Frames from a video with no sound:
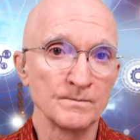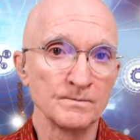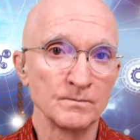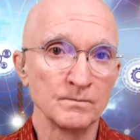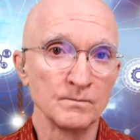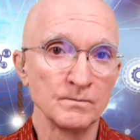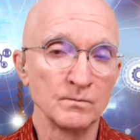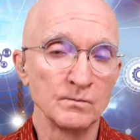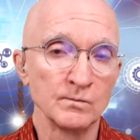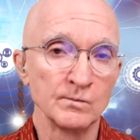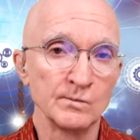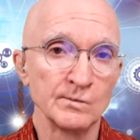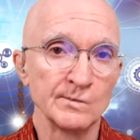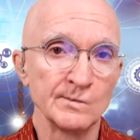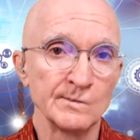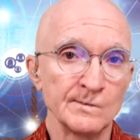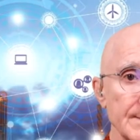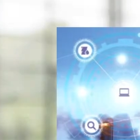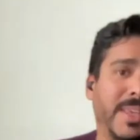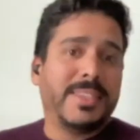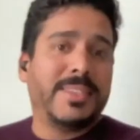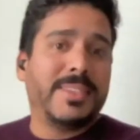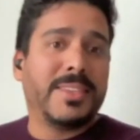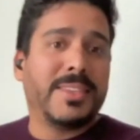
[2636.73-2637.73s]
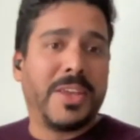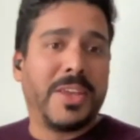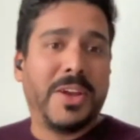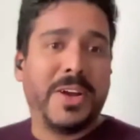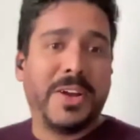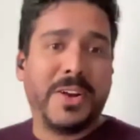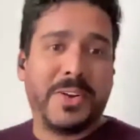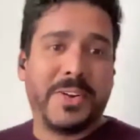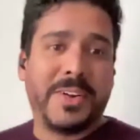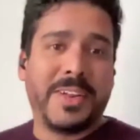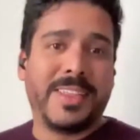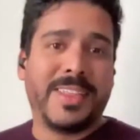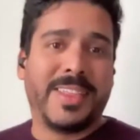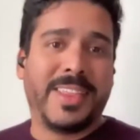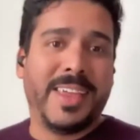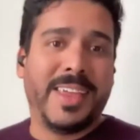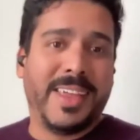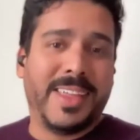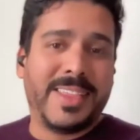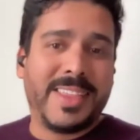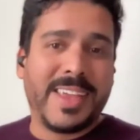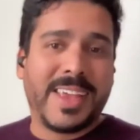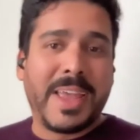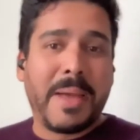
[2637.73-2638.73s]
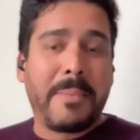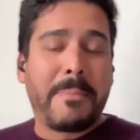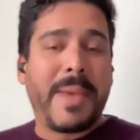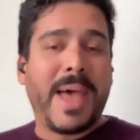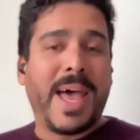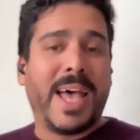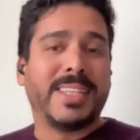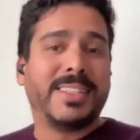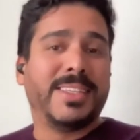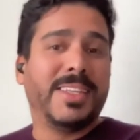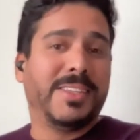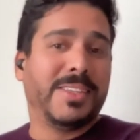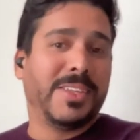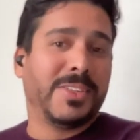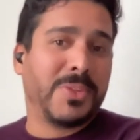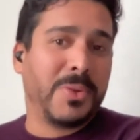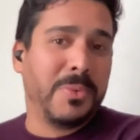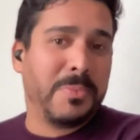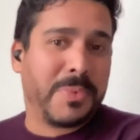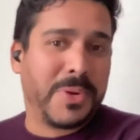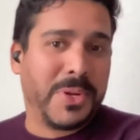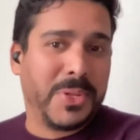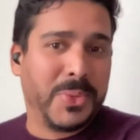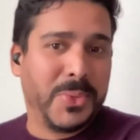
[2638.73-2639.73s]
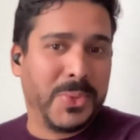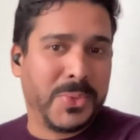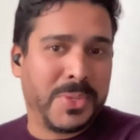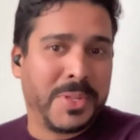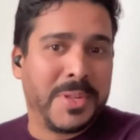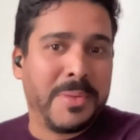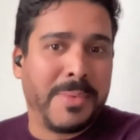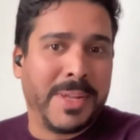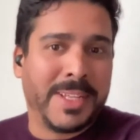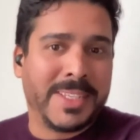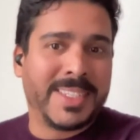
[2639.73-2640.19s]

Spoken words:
pressure is there. The capacity to produce them at